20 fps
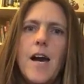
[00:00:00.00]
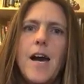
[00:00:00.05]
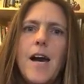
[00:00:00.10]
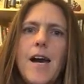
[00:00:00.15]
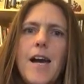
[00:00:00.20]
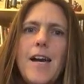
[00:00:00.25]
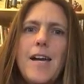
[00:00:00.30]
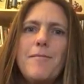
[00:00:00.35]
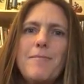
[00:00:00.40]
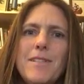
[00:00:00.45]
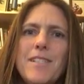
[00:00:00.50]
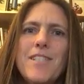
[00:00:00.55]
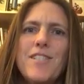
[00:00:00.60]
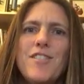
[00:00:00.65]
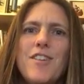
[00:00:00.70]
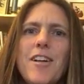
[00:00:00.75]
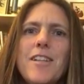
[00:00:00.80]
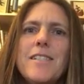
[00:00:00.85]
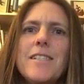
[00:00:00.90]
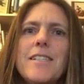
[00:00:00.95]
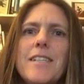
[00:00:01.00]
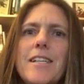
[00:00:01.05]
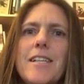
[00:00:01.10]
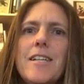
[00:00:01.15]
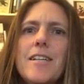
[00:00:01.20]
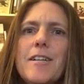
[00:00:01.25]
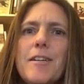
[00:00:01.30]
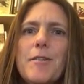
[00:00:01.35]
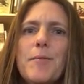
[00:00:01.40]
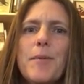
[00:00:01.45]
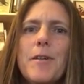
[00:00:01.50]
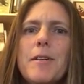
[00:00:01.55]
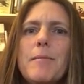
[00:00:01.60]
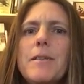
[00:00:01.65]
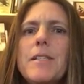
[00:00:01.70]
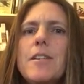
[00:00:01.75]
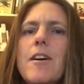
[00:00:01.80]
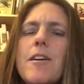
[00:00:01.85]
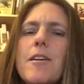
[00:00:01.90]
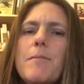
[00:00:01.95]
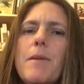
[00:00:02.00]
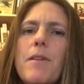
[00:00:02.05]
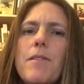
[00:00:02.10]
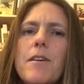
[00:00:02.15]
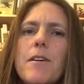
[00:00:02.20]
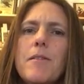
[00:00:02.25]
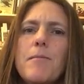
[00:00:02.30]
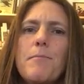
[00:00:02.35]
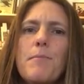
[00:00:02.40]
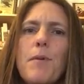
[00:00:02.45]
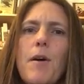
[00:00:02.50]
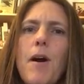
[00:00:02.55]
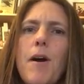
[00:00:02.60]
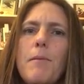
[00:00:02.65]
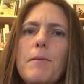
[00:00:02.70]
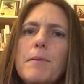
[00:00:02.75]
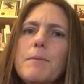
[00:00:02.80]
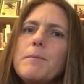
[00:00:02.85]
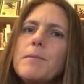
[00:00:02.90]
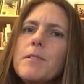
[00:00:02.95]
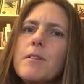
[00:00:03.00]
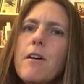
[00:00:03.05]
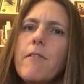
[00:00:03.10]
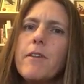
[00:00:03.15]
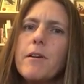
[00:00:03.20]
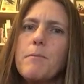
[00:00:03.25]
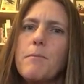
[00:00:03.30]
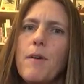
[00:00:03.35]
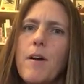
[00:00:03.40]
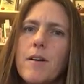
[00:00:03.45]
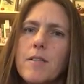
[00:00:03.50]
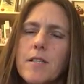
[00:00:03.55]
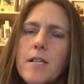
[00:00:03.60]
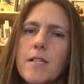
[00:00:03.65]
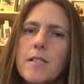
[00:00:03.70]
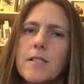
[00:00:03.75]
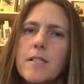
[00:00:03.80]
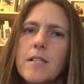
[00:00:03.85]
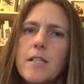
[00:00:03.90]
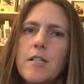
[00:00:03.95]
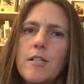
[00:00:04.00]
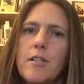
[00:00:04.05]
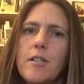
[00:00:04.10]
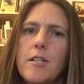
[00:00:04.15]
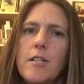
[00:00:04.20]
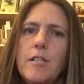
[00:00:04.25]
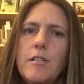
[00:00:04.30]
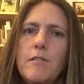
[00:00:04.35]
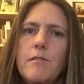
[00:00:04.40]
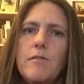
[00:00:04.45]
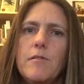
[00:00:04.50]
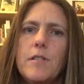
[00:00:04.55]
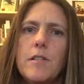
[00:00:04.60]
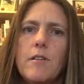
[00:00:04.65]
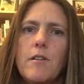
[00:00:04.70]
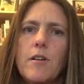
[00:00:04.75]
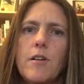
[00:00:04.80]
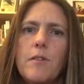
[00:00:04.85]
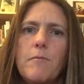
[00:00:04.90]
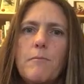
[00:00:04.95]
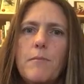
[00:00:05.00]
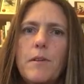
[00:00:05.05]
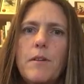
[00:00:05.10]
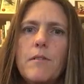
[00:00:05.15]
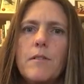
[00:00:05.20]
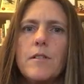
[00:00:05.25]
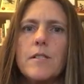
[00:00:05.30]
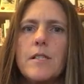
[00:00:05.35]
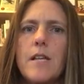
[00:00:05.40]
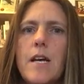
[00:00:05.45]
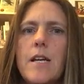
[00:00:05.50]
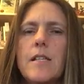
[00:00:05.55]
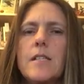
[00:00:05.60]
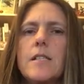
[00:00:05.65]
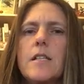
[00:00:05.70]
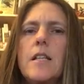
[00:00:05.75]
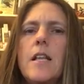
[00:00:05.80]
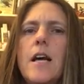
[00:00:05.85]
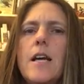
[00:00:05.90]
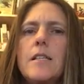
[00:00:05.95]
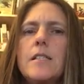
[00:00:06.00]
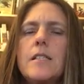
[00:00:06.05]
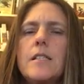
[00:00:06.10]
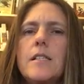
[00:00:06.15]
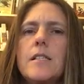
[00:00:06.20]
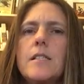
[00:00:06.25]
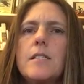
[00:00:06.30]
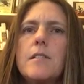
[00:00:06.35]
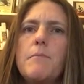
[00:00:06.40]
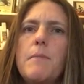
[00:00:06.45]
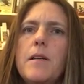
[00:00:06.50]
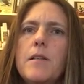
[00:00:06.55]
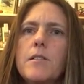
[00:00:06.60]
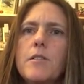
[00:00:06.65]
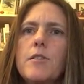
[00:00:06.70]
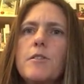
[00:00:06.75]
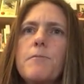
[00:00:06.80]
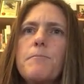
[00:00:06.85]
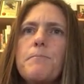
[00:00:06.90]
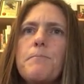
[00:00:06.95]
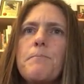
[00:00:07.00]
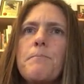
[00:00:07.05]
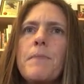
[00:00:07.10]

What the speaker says: Hi, Mrs. Johnson here. We're going to be talking about the problem-solving process that you're going to use in our computer science class this semester.